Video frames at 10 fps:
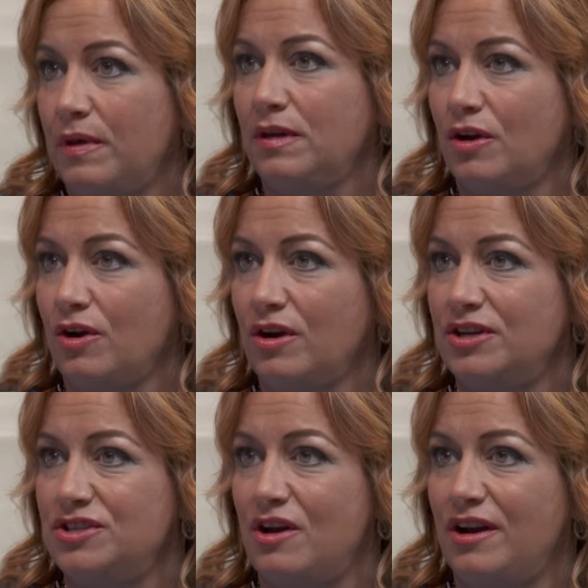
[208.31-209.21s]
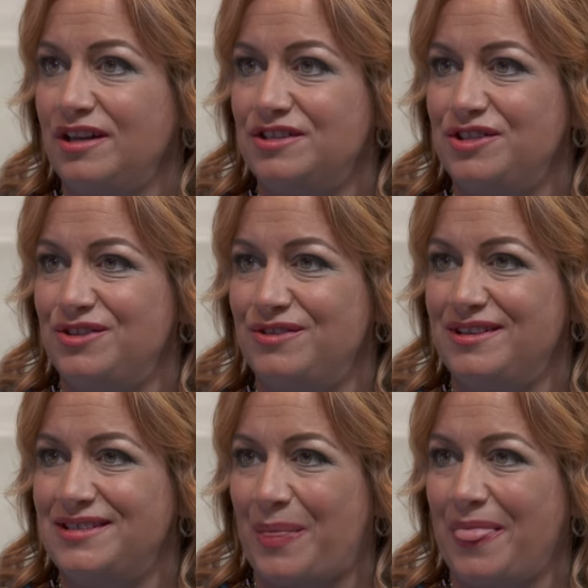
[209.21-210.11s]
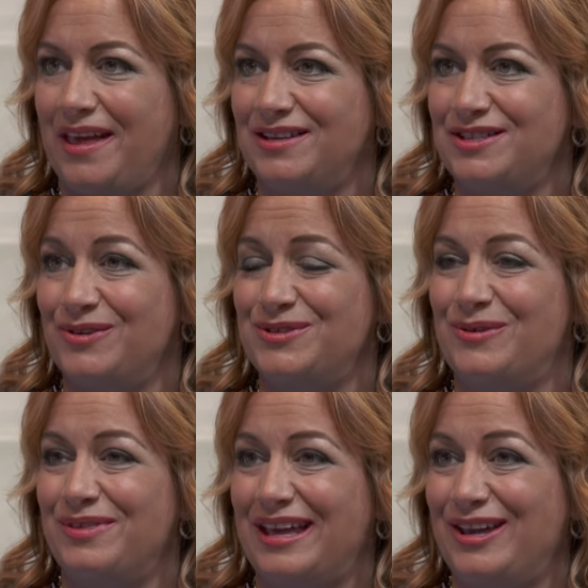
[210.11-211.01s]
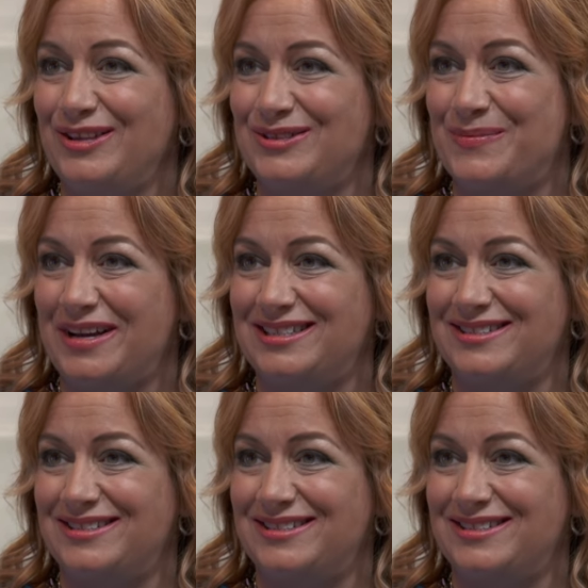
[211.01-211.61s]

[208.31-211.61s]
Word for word: encourage the audience to do the same thing too. So thank you so much. So